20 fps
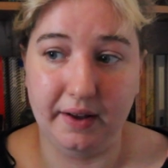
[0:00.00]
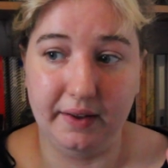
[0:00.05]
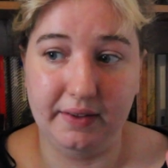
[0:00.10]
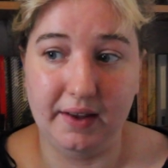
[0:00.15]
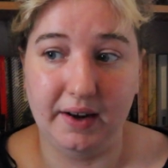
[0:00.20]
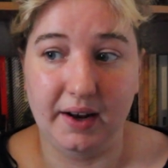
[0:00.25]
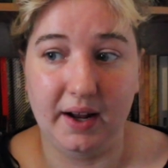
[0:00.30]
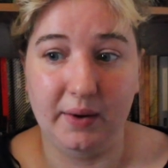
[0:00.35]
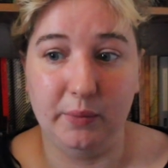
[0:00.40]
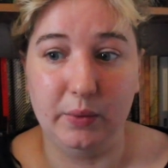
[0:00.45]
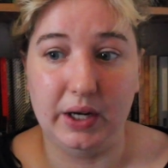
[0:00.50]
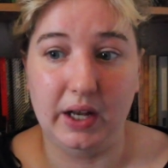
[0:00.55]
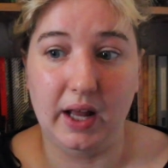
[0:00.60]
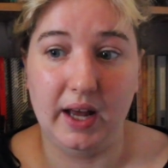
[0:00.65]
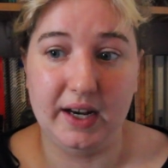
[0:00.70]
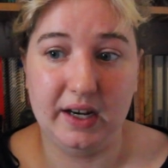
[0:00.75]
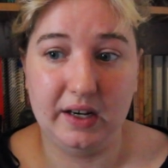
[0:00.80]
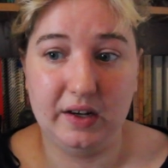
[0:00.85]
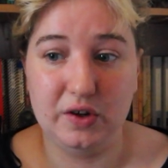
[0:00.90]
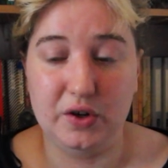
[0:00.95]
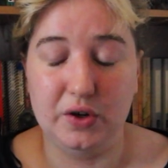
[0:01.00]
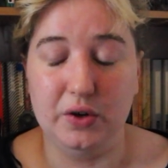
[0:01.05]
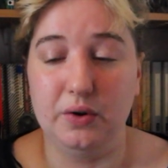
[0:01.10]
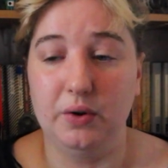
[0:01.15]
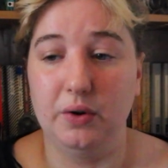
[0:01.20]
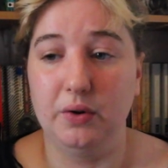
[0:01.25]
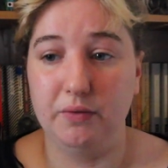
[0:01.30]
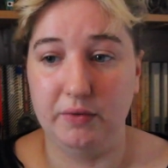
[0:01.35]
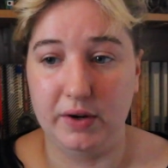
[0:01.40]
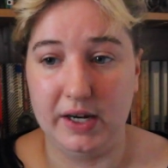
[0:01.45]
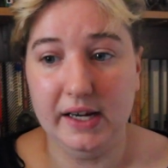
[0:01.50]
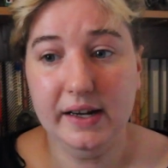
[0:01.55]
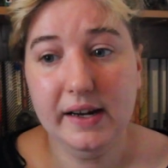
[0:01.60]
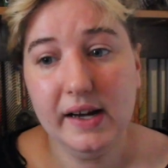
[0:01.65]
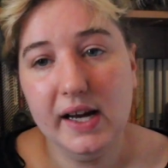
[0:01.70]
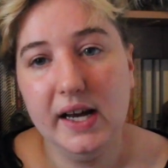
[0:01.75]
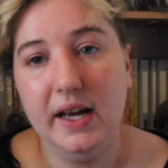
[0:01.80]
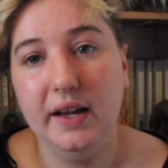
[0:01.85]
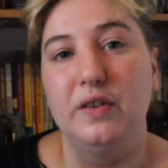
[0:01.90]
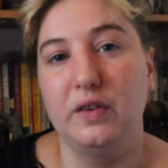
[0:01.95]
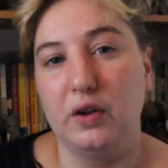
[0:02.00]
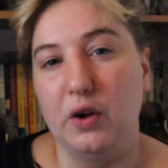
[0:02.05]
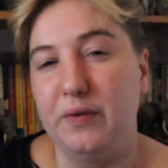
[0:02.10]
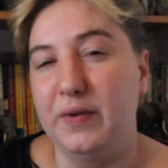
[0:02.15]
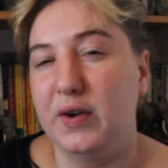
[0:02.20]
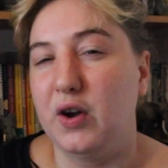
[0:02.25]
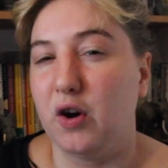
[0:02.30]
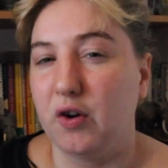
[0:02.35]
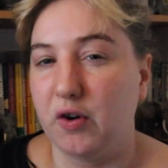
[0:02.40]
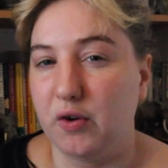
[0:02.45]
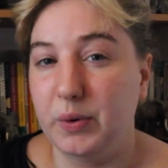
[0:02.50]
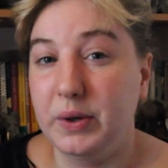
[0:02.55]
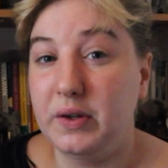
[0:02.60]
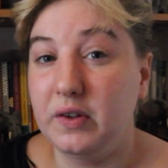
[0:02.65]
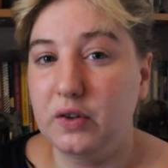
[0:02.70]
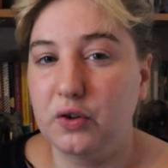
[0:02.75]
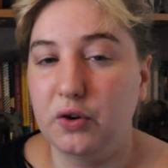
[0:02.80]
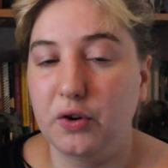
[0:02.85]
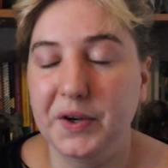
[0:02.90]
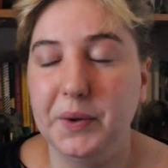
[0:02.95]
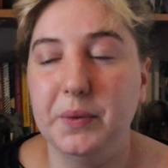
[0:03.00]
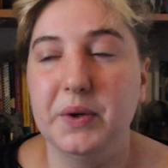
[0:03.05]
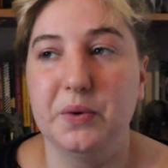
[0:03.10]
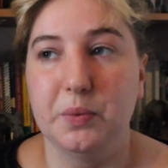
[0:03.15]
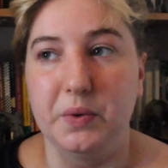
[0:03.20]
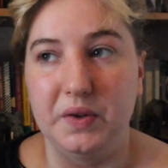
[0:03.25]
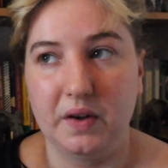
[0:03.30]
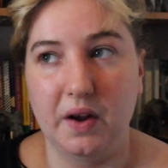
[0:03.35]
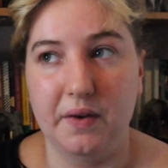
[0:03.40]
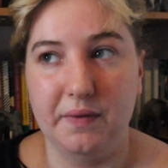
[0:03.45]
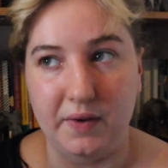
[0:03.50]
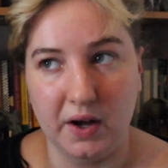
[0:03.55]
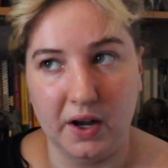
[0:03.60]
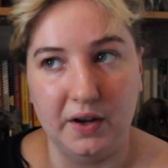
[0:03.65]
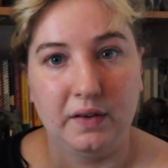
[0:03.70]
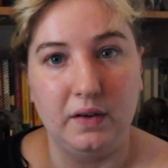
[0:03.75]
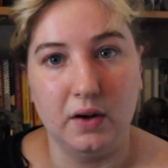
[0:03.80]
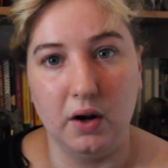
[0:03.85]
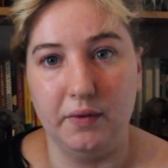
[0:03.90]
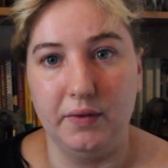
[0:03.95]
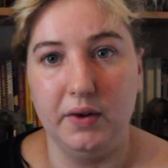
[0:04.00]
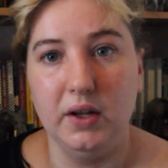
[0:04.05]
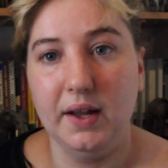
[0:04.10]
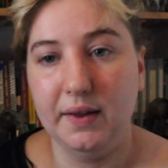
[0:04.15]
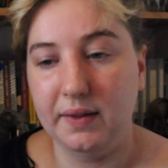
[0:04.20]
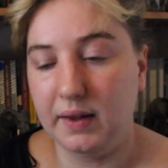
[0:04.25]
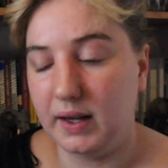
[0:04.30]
uh, that I would like to read. The Sophie Horowitz story which was her first novel I